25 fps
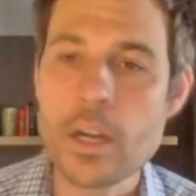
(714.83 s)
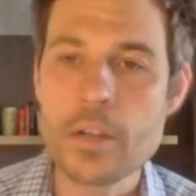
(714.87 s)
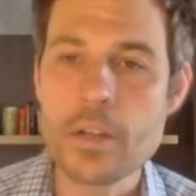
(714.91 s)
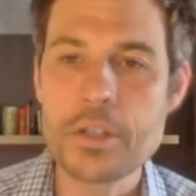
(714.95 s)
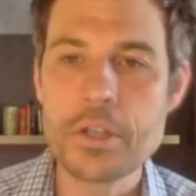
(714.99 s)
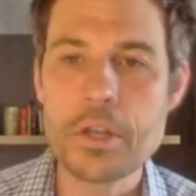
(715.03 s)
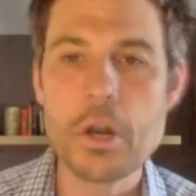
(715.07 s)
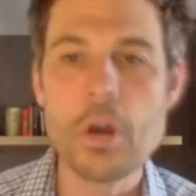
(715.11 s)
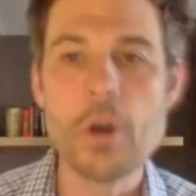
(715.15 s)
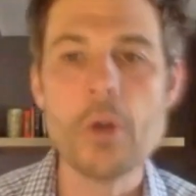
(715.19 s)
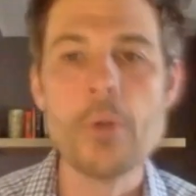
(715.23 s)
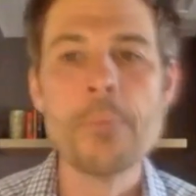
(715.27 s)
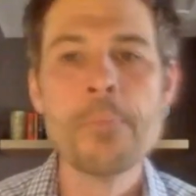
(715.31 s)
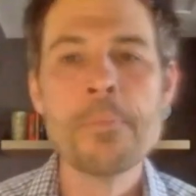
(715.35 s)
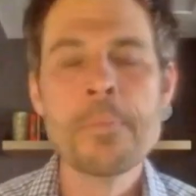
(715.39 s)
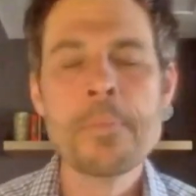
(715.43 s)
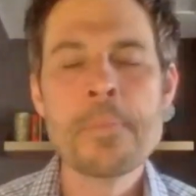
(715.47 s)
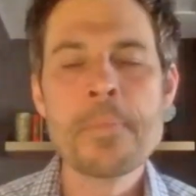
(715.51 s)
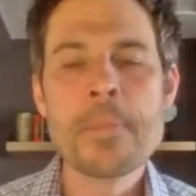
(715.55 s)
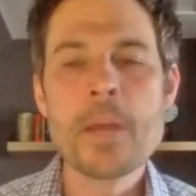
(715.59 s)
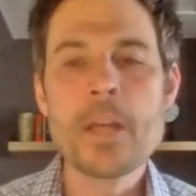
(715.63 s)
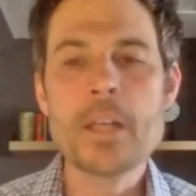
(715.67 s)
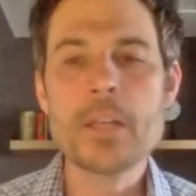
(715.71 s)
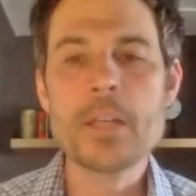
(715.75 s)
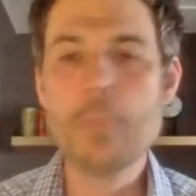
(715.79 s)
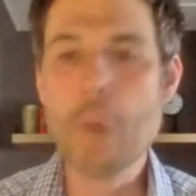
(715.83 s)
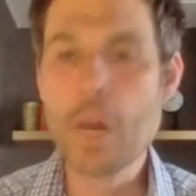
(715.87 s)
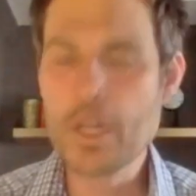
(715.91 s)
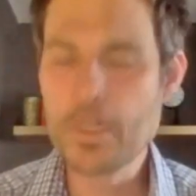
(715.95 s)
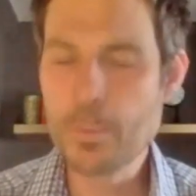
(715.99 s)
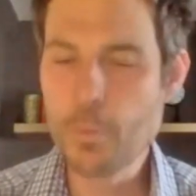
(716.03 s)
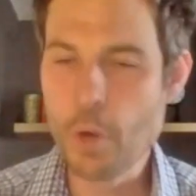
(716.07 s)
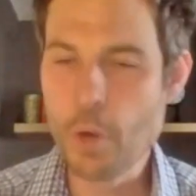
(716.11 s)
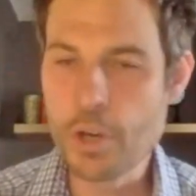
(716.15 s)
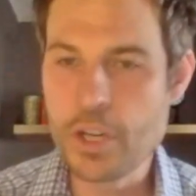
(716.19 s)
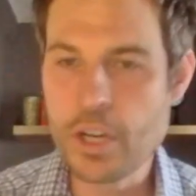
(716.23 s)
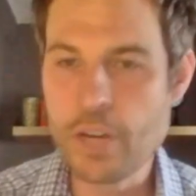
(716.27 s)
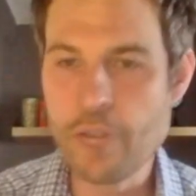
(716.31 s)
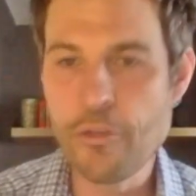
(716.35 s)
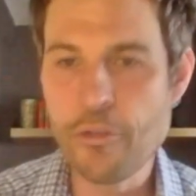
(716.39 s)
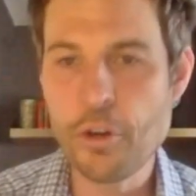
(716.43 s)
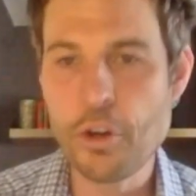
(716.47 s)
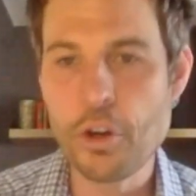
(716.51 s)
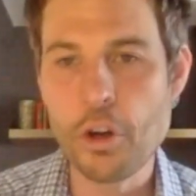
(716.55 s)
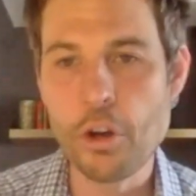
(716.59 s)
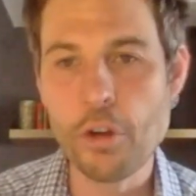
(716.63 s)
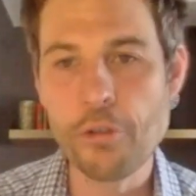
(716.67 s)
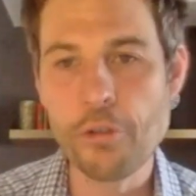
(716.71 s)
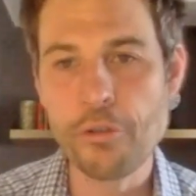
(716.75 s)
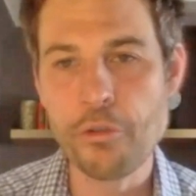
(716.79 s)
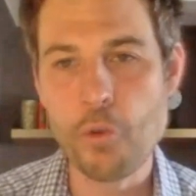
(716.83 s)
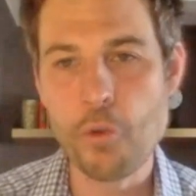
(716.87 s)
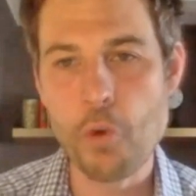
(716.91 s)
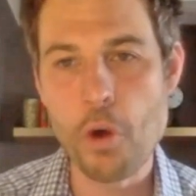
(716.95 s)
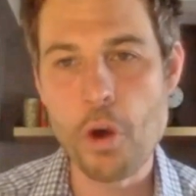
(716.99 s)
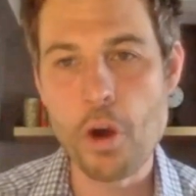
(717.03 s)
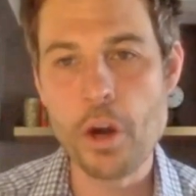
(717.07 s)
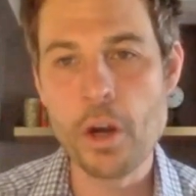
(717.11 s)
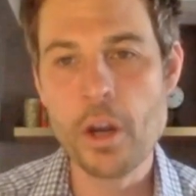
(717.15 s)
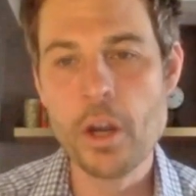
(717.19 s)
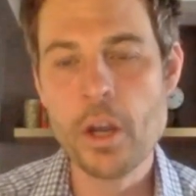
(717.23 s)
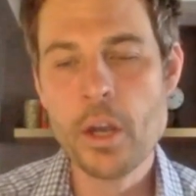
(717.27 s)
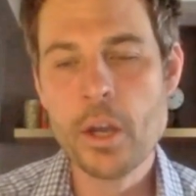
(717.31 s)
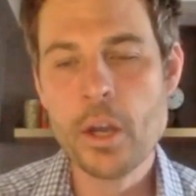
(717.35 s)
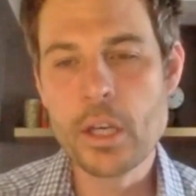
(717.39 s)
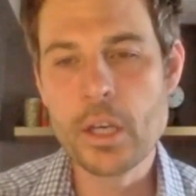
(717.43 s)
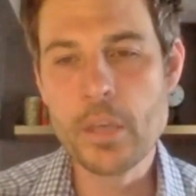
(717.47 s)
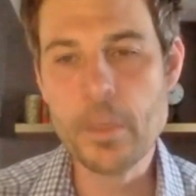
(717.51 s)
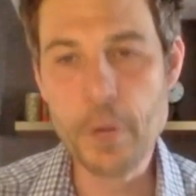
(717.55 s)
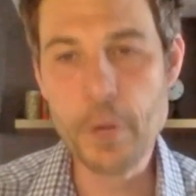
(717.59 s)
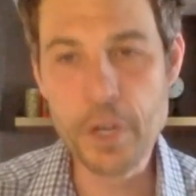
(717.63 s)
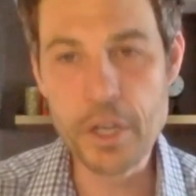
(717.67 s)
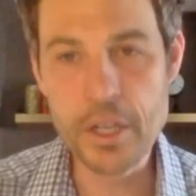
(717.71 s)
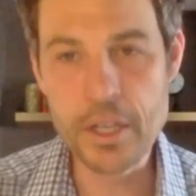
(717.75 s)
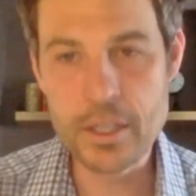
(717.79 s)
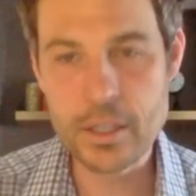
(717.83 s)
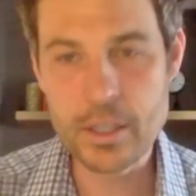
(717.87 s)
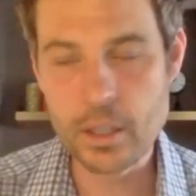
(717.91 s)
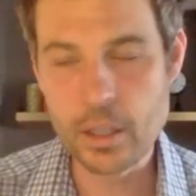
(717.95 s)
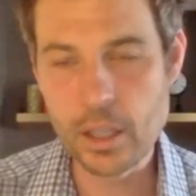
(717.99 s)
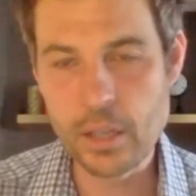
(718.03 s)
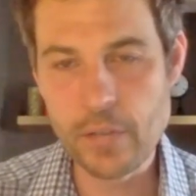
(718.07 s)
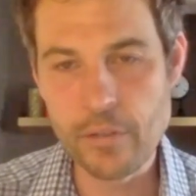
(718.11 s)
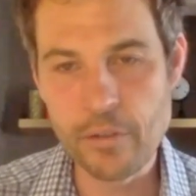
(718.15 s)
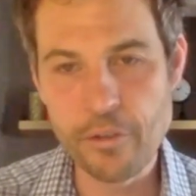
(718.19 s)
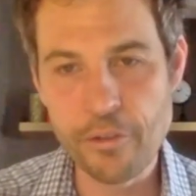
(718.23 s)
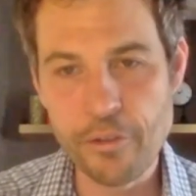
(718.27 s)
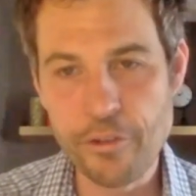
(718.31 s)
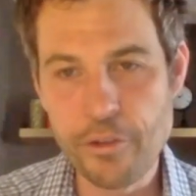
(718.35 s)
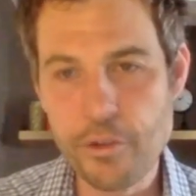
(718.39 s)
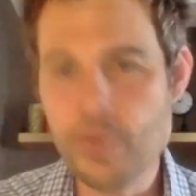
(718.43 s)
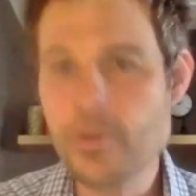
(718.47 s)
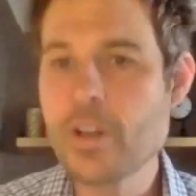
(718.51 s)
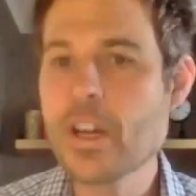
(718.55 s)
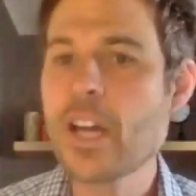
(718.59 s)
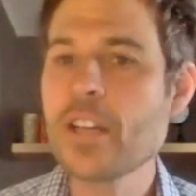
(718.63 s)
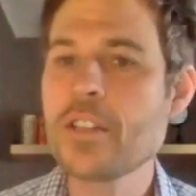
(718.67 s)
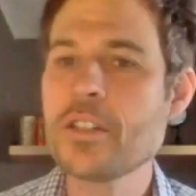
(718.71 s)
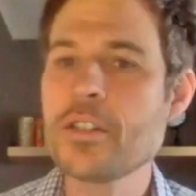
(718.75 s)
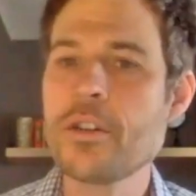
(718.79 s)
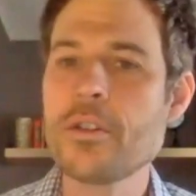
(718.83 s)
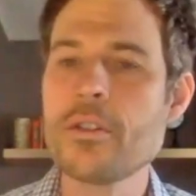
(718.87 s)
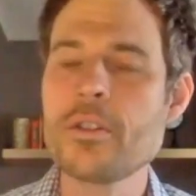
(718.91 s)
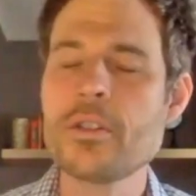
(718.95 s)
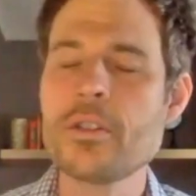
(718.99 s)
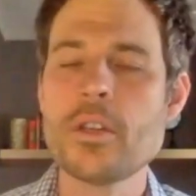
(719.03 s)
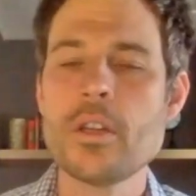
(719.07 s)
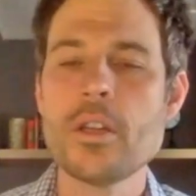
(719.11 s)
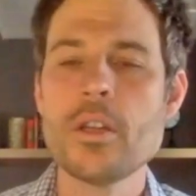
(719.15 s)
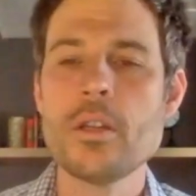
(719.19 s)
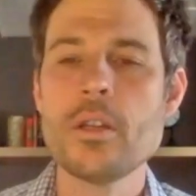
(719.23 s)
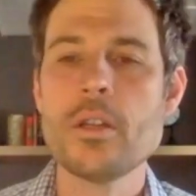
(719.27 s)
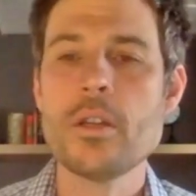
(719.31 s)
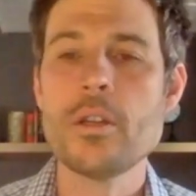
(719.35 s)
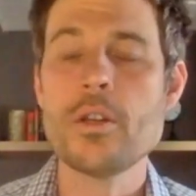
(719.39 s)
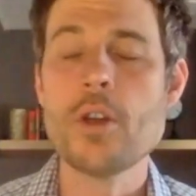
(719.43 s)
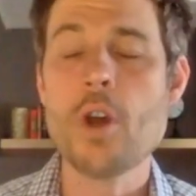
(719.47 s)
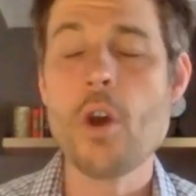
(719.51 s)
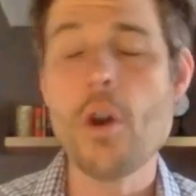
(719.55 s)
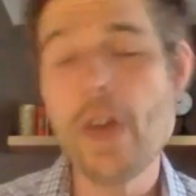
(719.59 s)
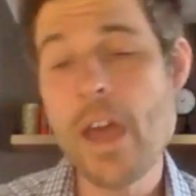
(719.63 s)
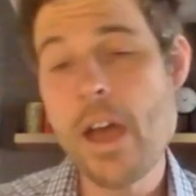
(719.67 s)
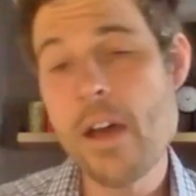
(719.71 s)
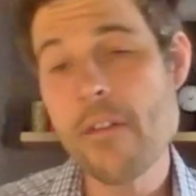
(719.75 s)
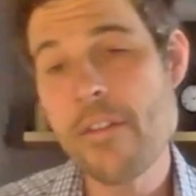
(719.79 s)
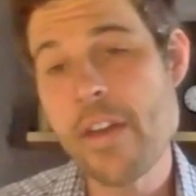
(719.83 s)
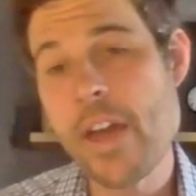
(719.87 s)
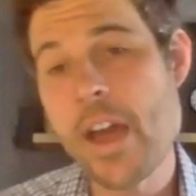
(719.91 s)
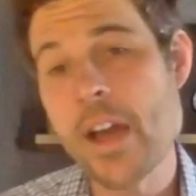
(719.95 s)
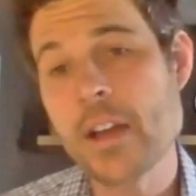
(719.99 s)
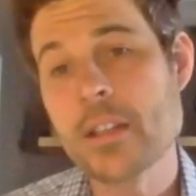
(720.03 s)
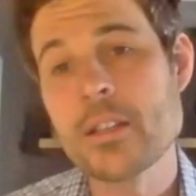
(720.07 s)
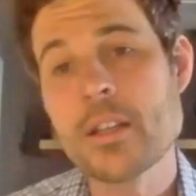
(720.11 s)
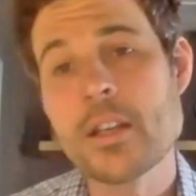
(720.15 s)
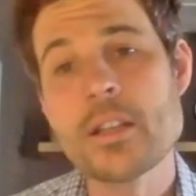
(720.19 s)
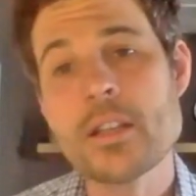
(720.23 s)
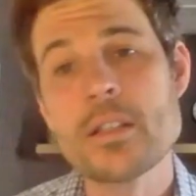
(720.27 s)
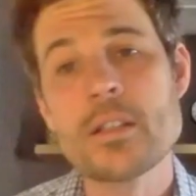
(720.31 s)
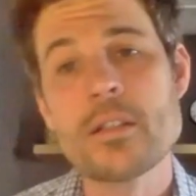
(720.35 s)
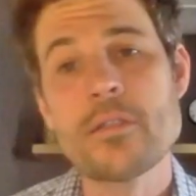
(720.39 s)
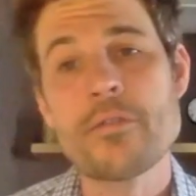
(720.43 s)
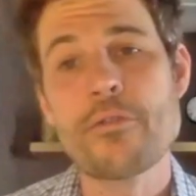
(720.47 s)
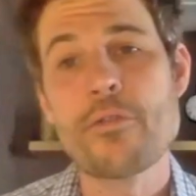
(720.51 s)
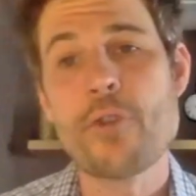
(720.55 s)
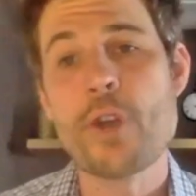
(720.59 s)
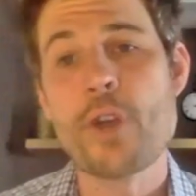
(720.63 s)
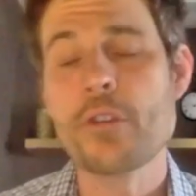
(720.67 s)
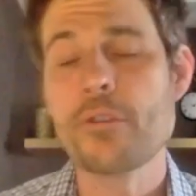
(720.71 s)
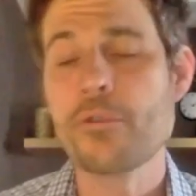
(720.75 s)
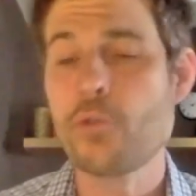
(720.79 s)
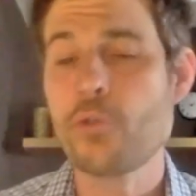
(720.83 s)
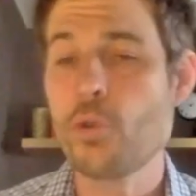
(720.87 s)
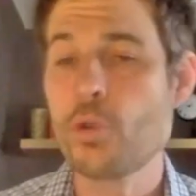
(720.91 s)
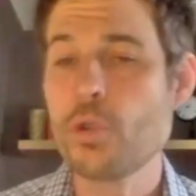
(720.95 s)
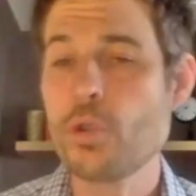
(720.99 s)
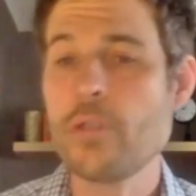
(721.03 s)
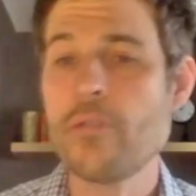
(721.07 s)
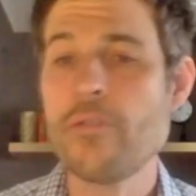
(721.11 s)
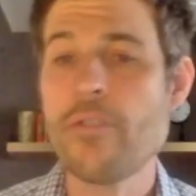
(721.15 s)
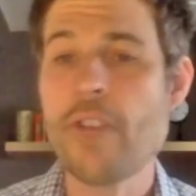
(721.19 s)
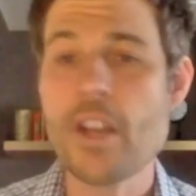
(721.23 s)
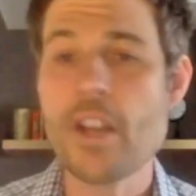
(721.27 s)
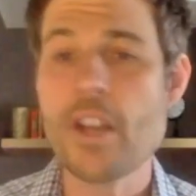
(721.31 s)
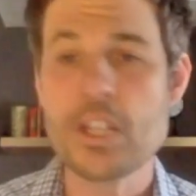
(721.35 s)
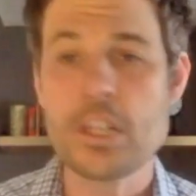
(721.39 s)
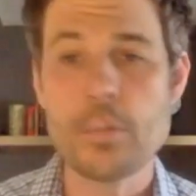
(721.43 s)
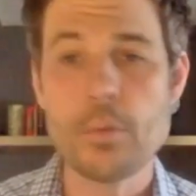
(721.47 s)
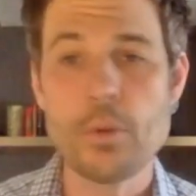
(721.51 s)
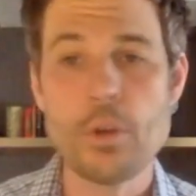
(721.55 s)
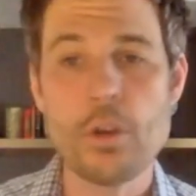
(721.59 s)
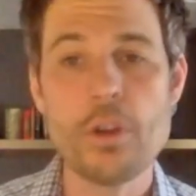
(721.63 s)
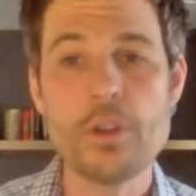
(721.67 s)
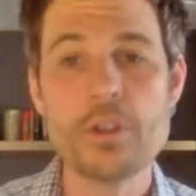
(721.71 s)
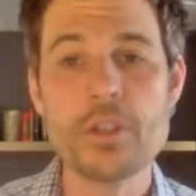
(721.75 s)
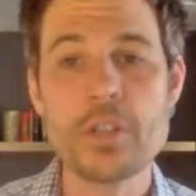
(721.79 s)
And so it's much more difficult for communities that live in food deserts, that don't have access to fresh fruits and vegetables,